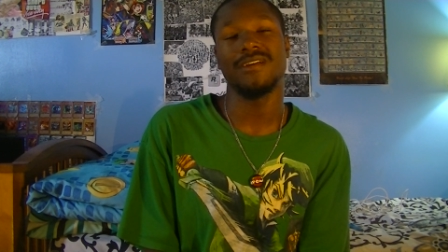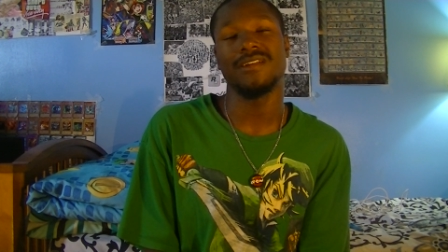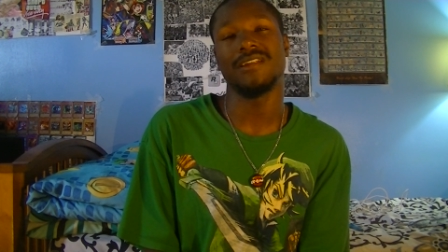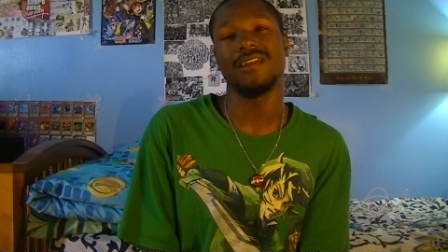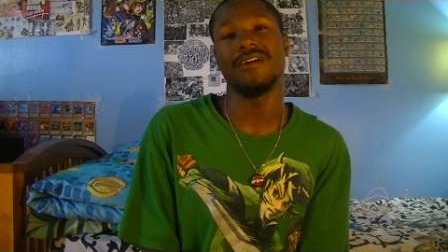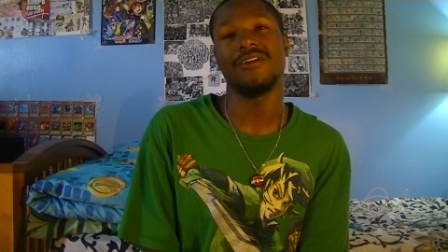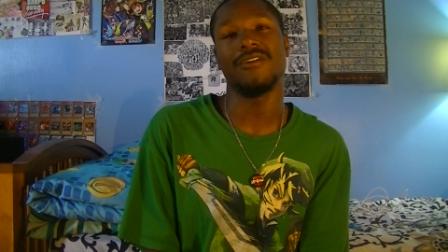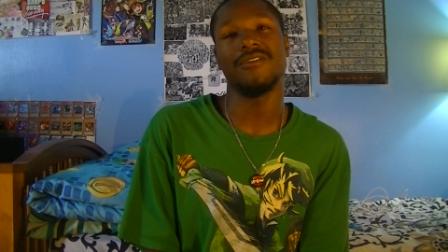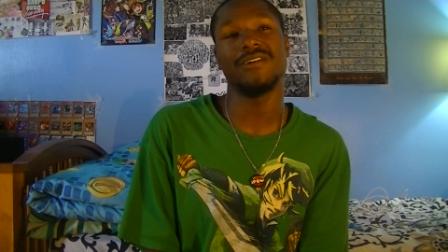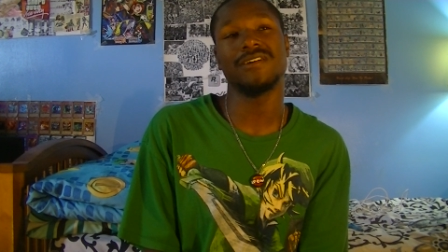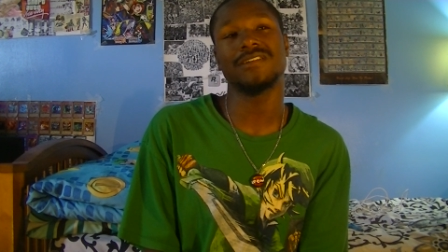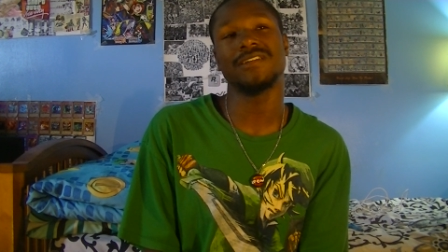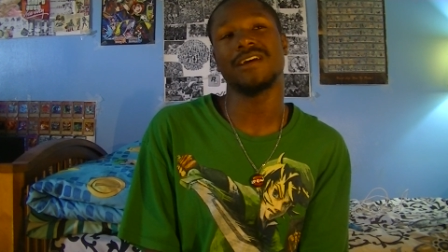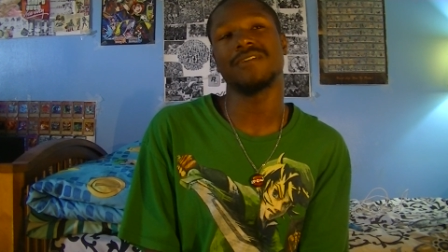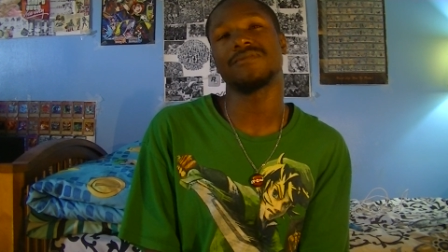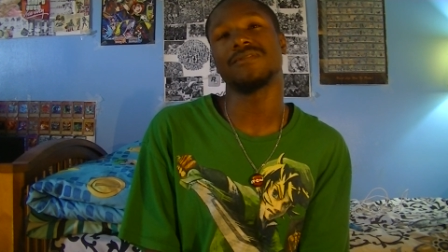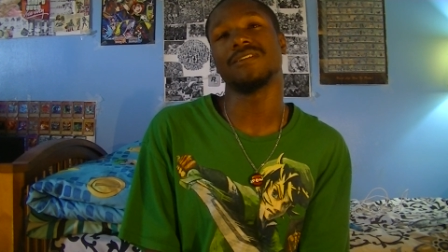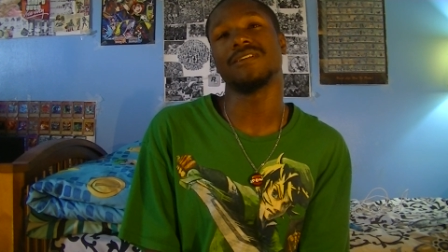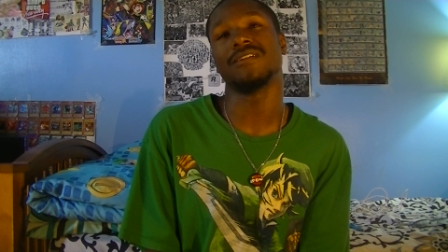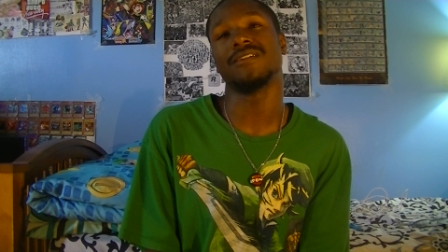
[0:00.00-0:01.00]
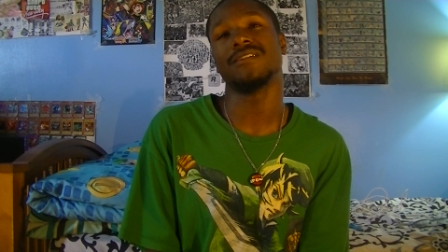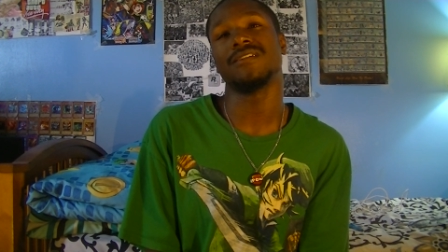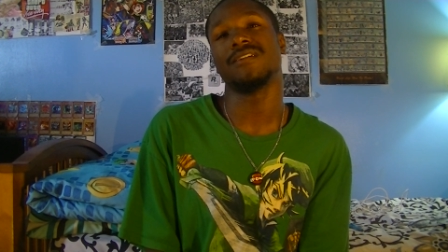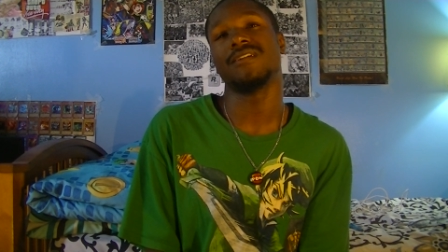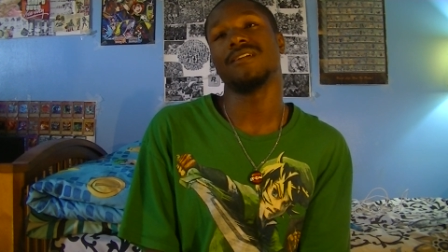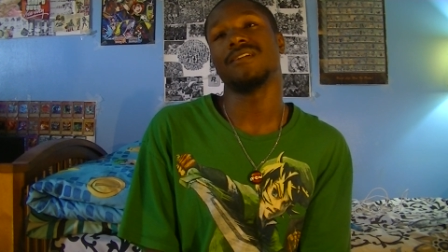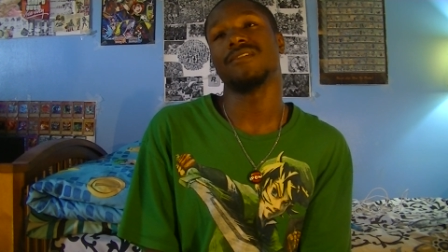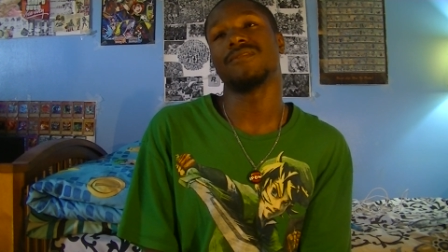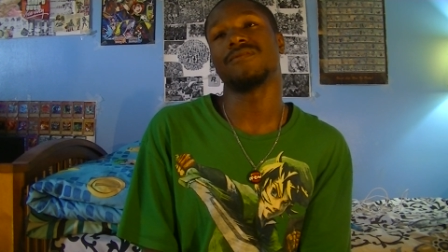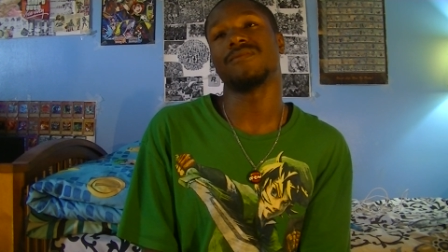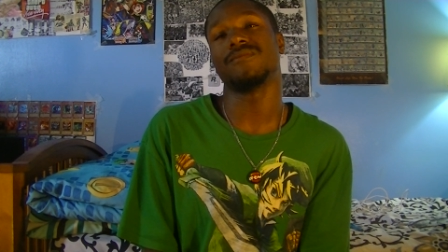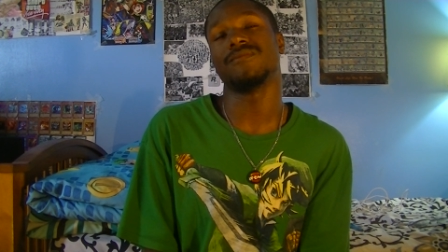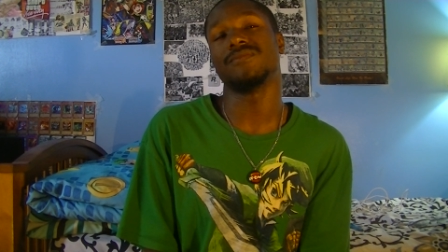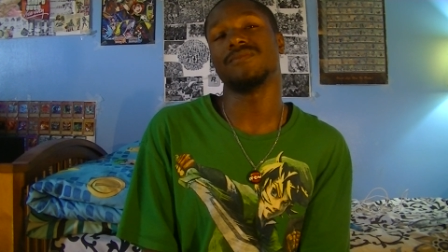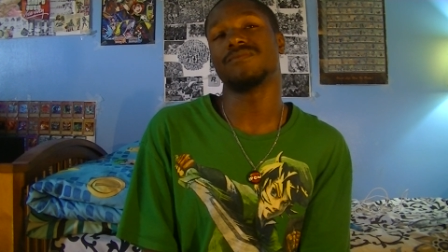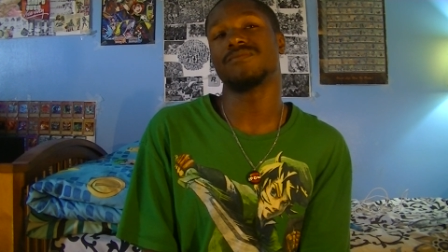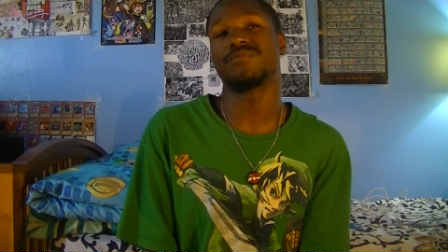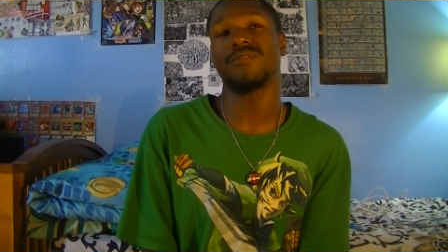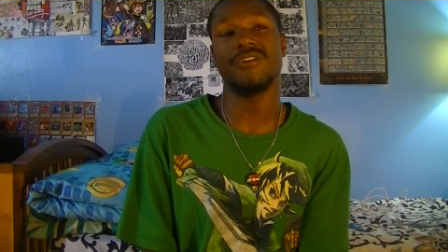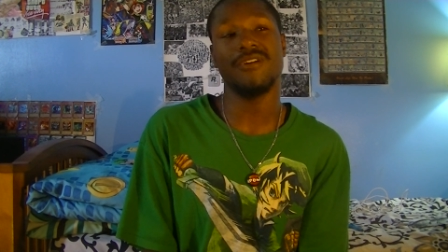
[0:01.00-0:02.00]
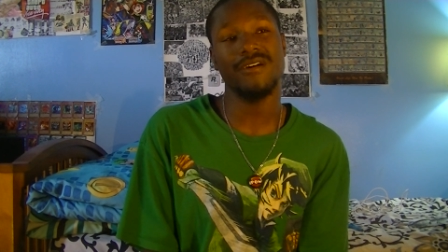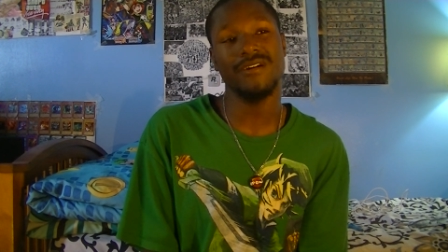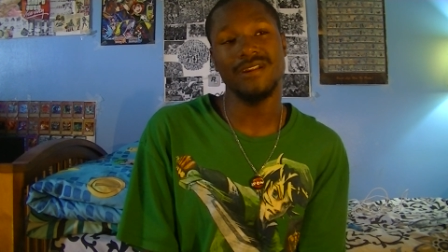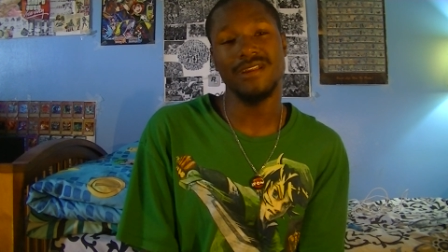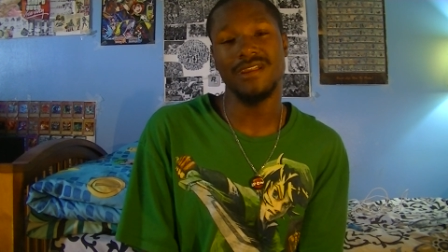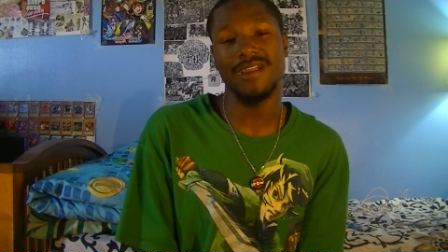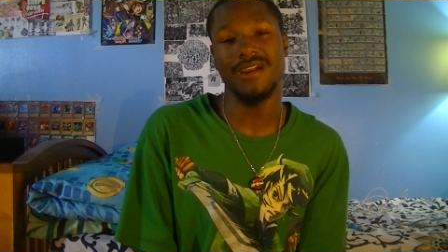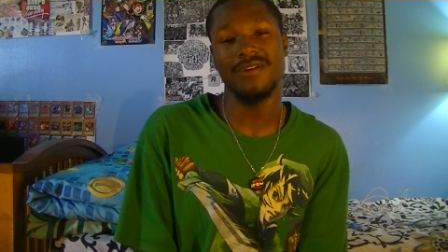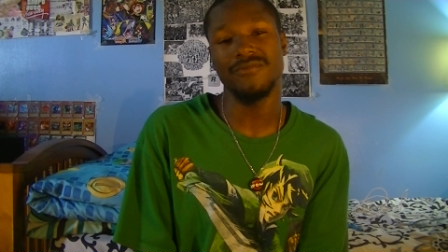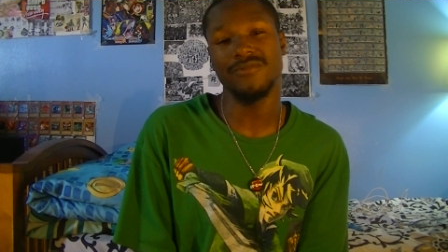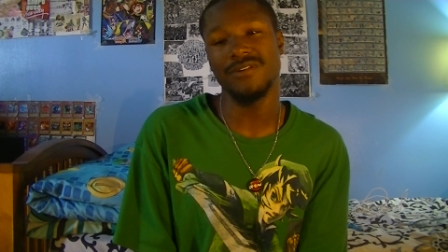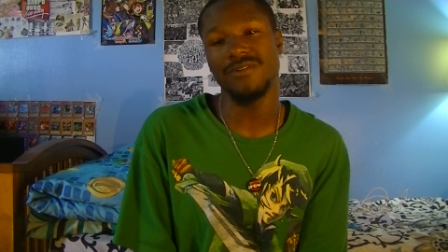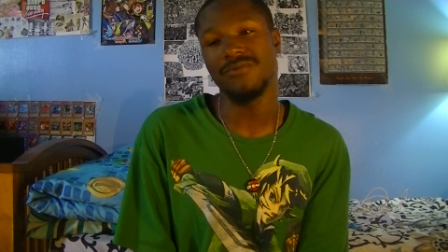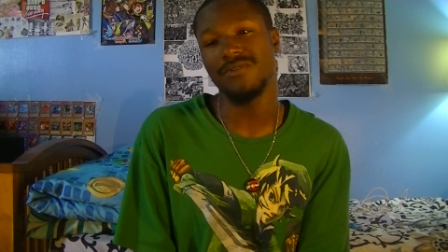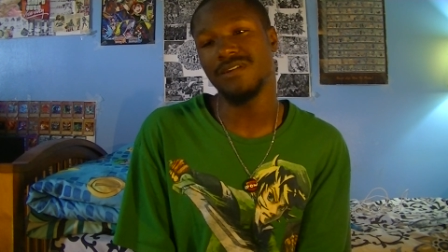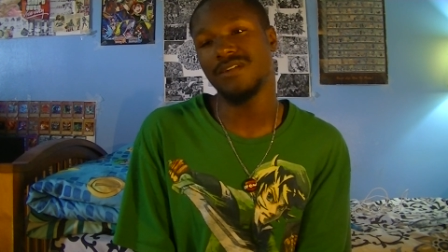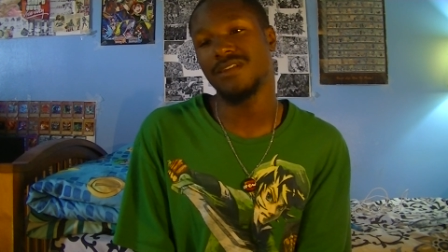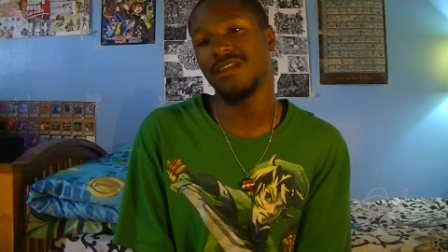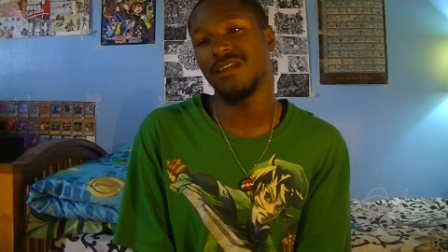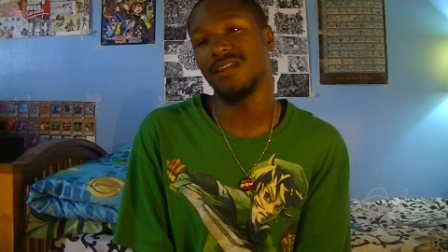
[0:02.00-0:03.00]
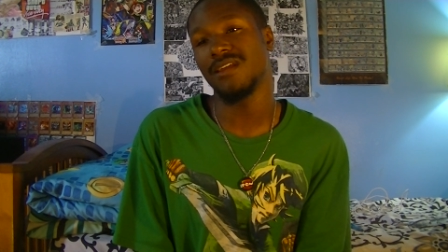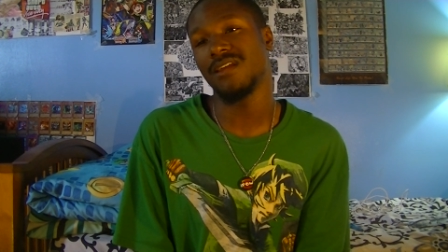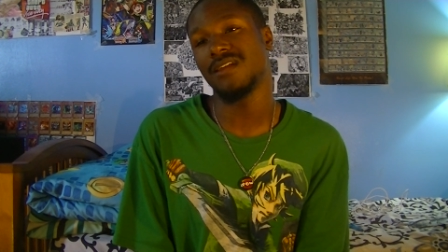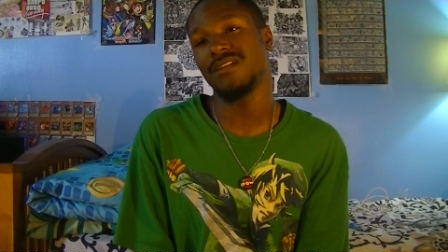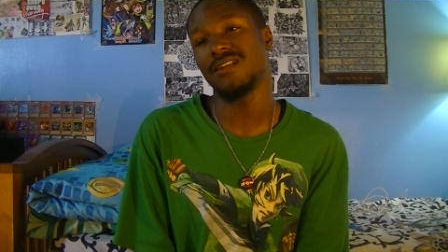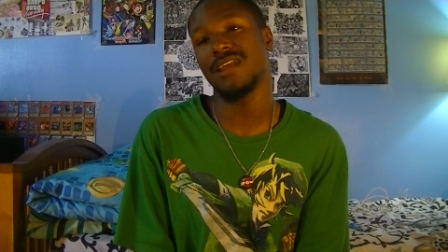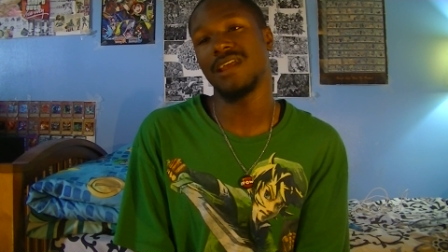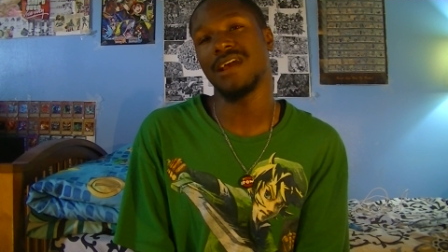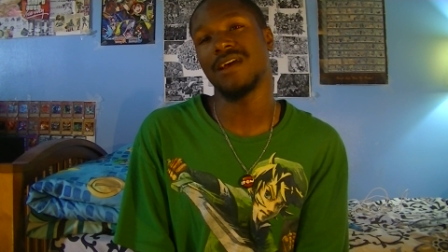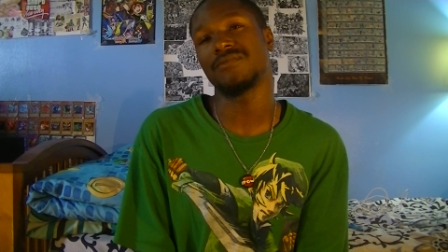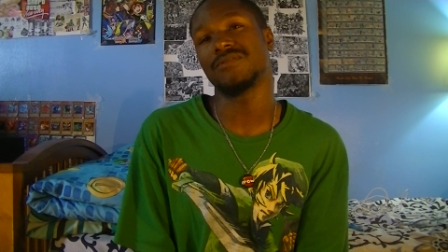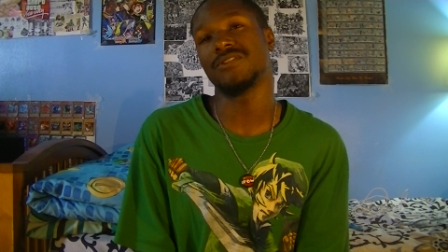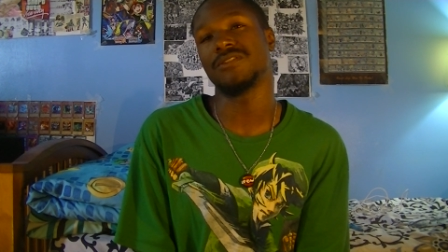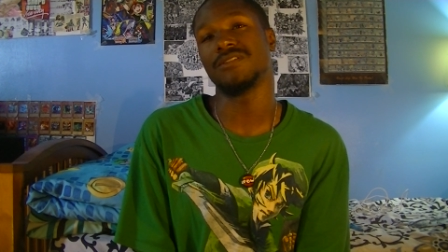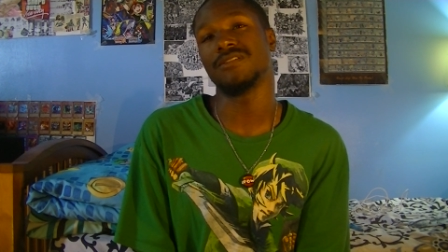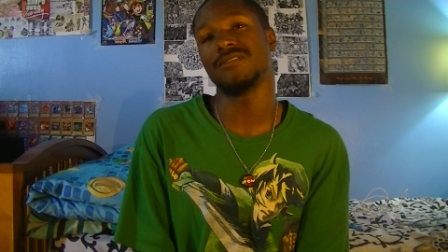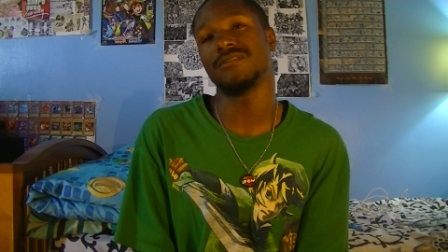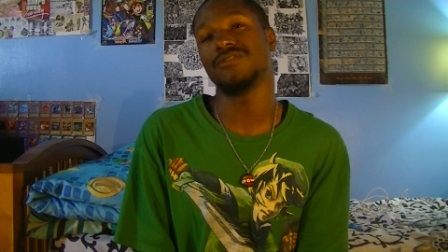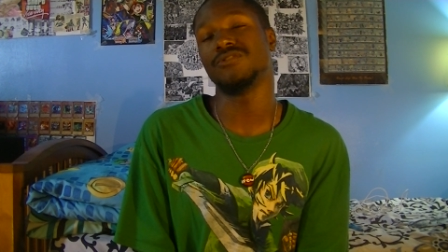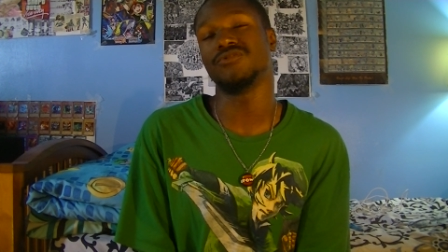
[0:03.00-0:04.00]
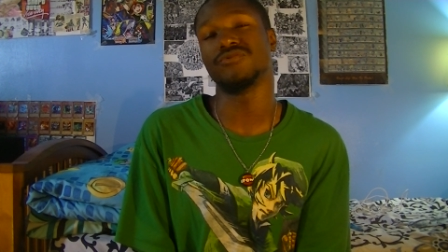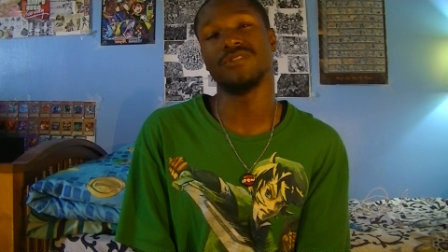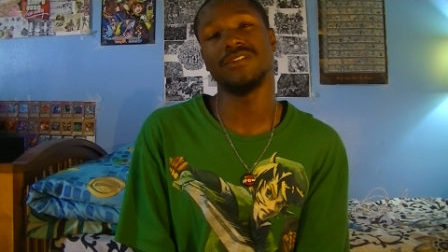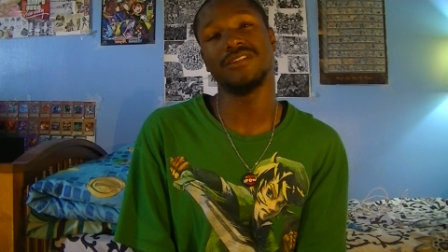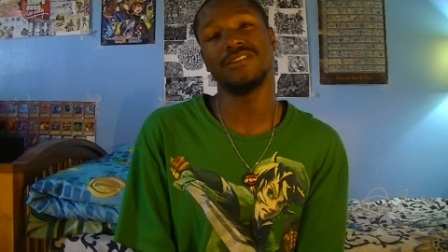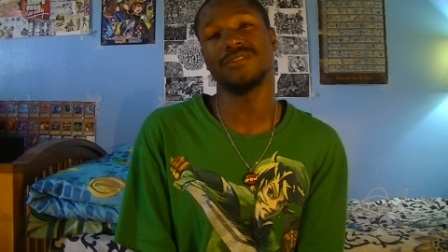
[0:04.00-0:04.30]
They always have the party every weekend. They have to drink,